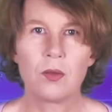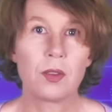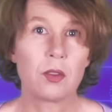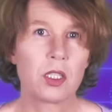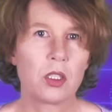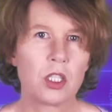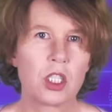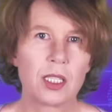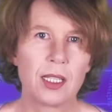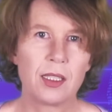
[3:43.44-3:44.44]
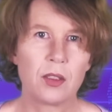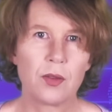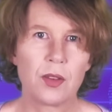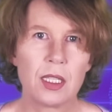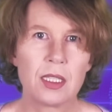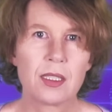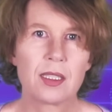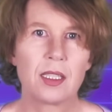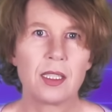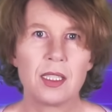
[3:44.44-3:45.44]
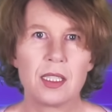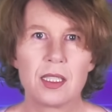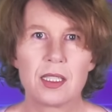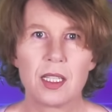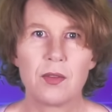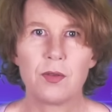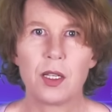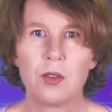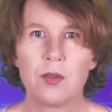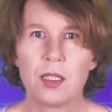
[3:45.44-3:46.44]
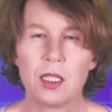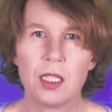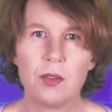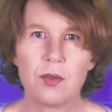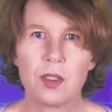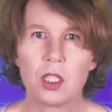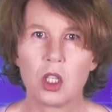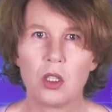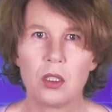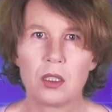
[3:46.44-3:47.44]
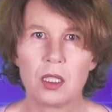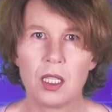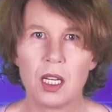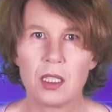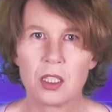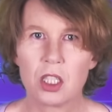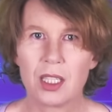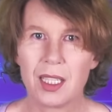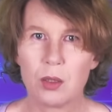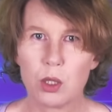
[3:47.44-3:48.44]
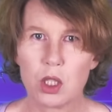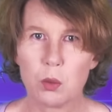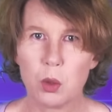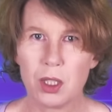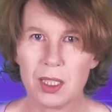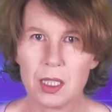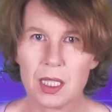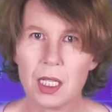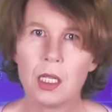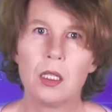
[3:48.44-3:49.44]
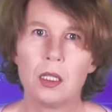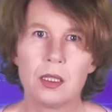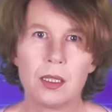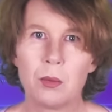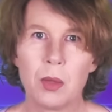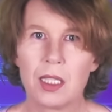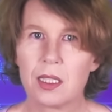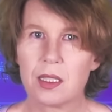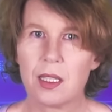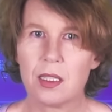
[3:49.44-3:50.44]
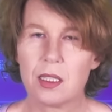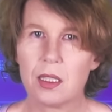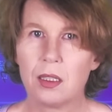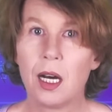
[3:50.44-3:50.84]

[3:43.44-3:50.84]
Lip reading: on the research side of things, scientists have found that even the current large language models, dumb as they still